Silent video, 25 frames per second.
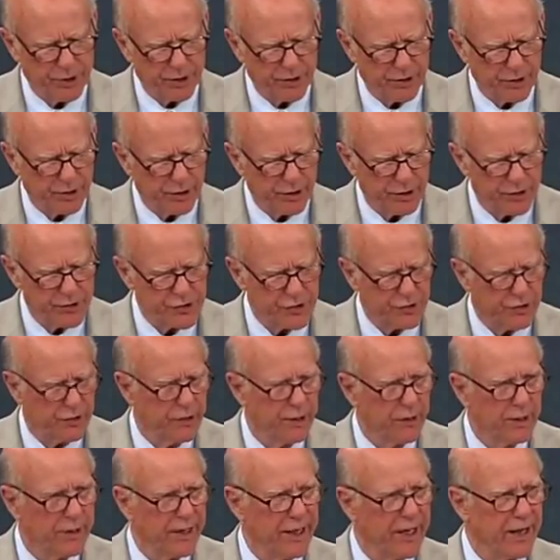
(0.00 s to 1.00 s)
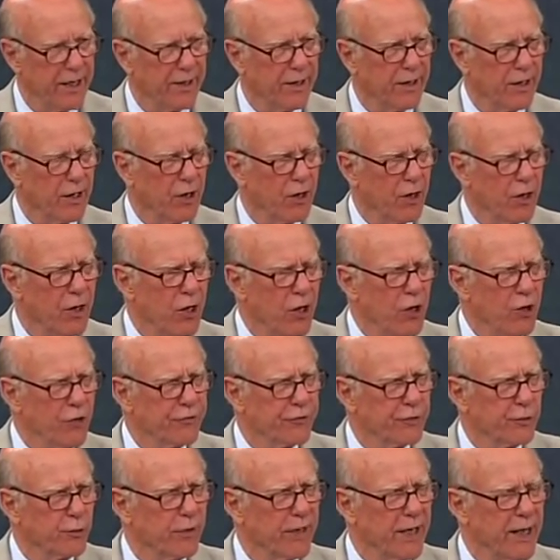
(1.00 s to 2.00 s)
it hurts all
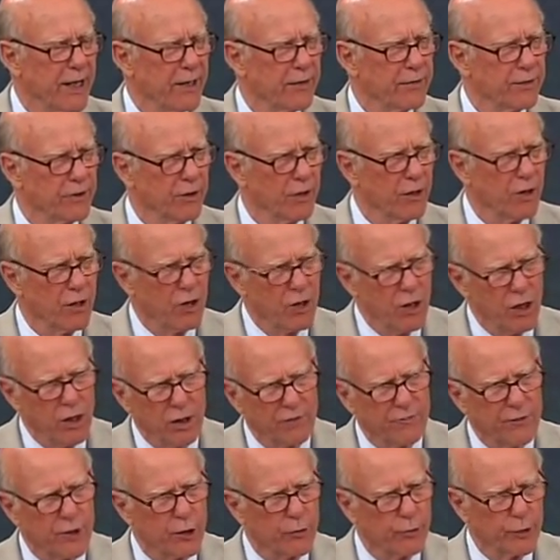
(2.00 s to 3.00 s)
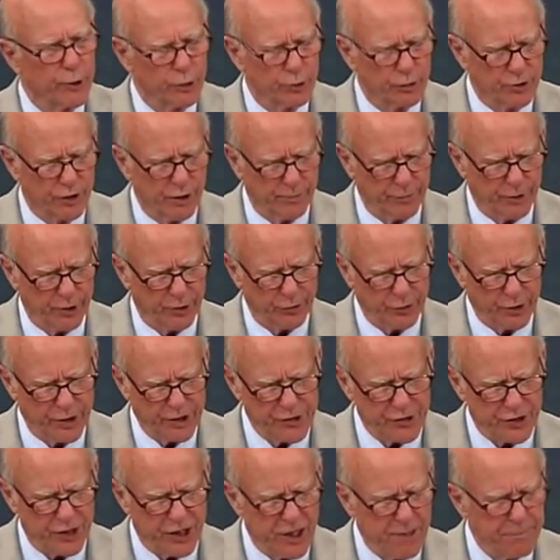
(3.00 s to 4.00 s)
throughout all of our rural
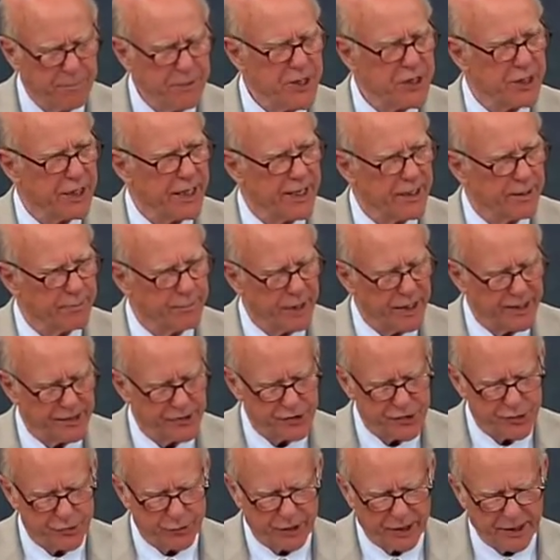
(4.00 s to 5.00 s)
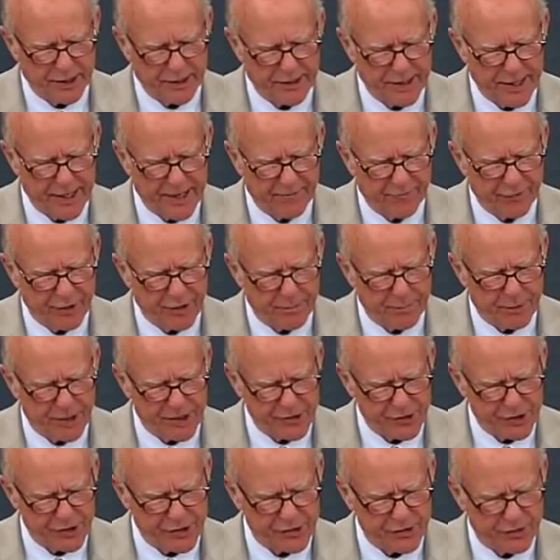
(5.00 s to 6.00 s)
communities, up and down Main Street, every
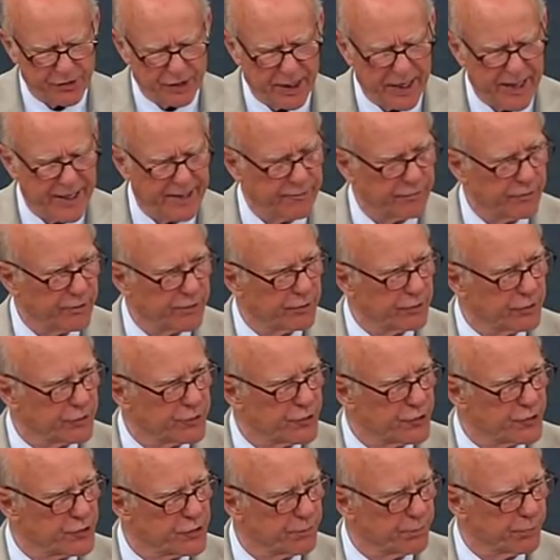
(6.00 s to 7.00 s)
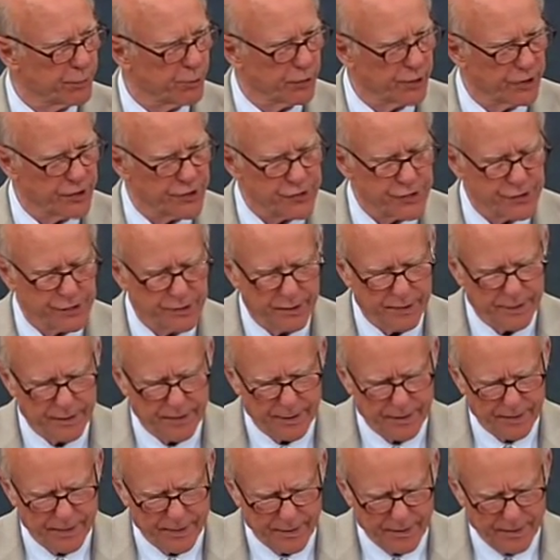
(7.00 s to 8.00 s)
business that agriculture supports.
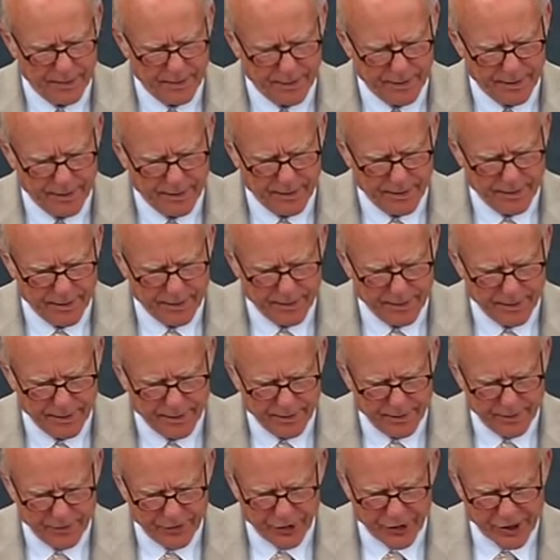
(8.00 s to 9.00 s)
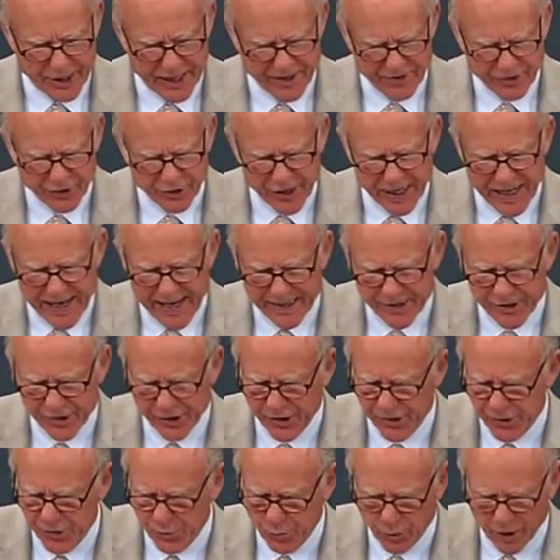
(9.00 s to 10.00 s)
The death tax
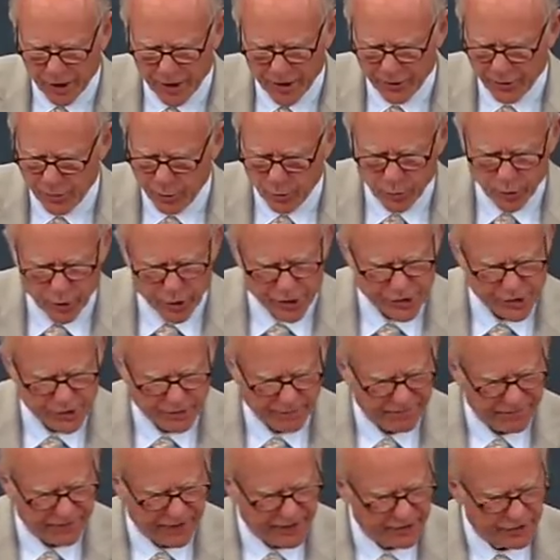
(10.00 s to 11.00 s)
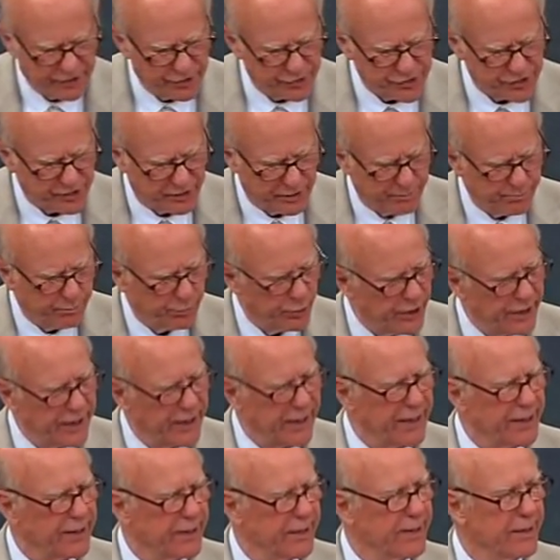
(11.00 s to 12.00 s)
is one of the worst offenders in
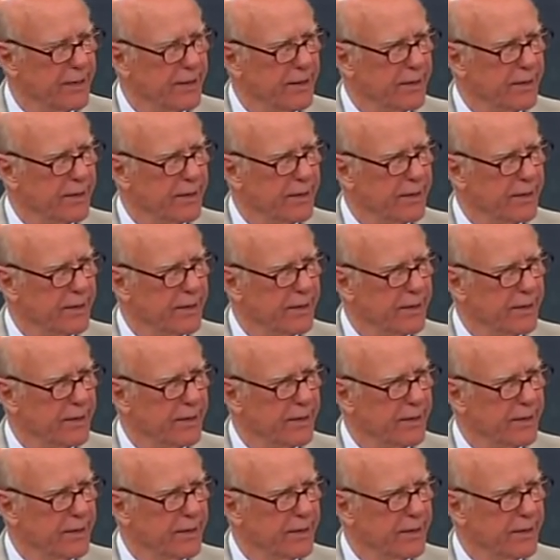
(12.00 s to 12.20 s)
bringing